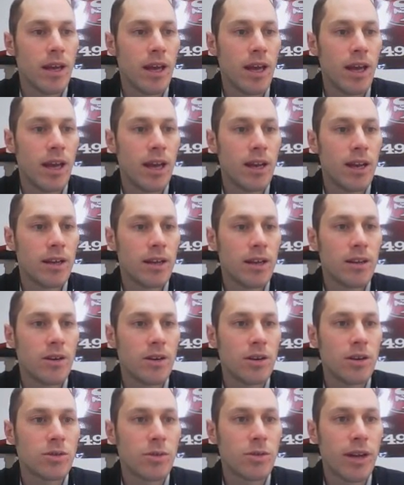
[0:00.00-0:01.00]
And
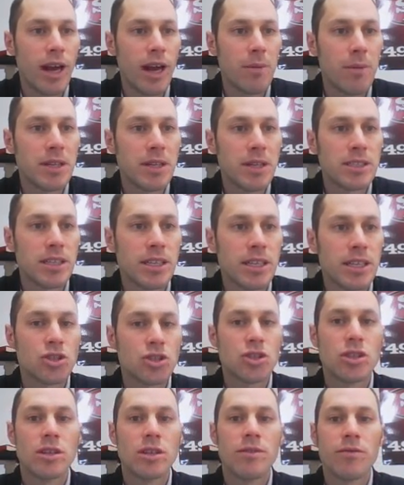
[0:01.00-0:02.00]
notice what happens.
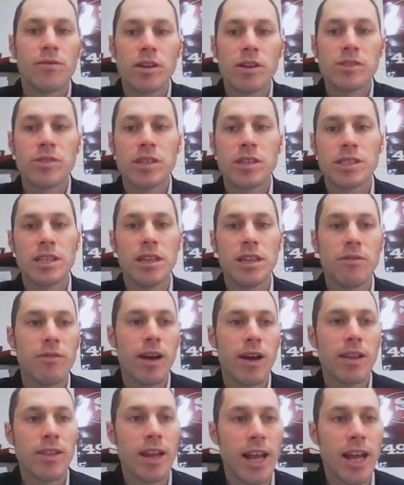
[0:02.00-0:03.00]
Let's first of all see the
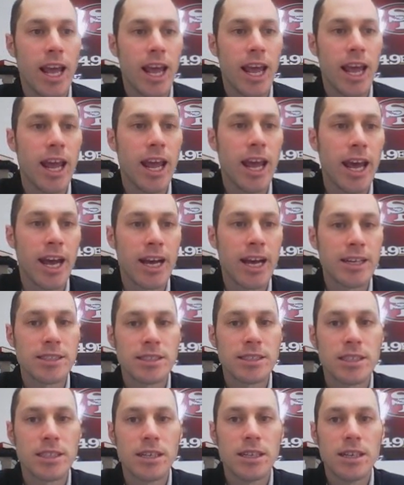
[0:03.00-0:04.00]
effect that A
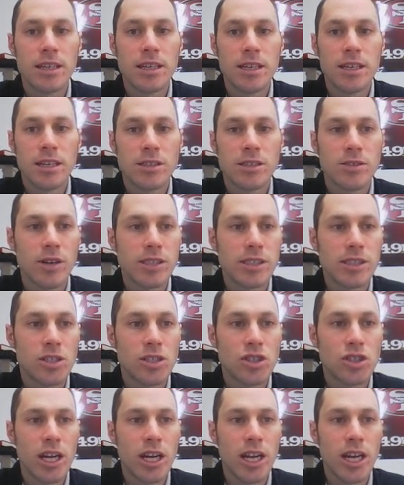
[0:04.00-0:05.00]
has. So as I
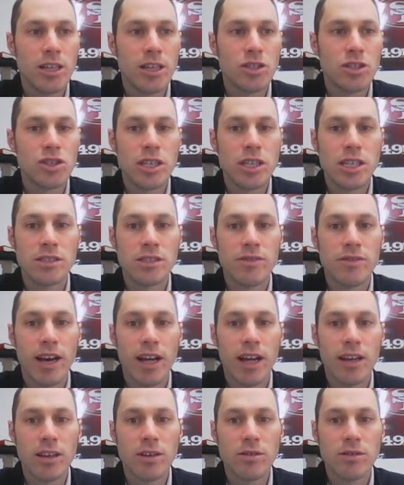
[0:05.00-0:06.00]
change these
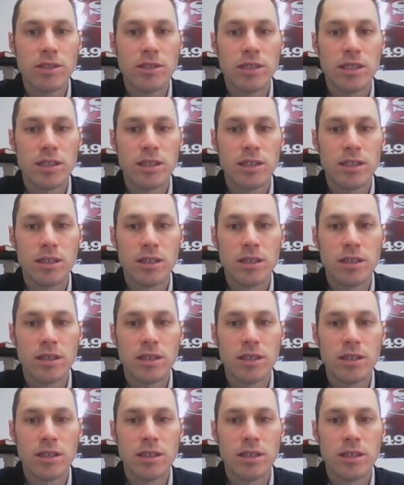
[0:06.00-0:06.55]
values,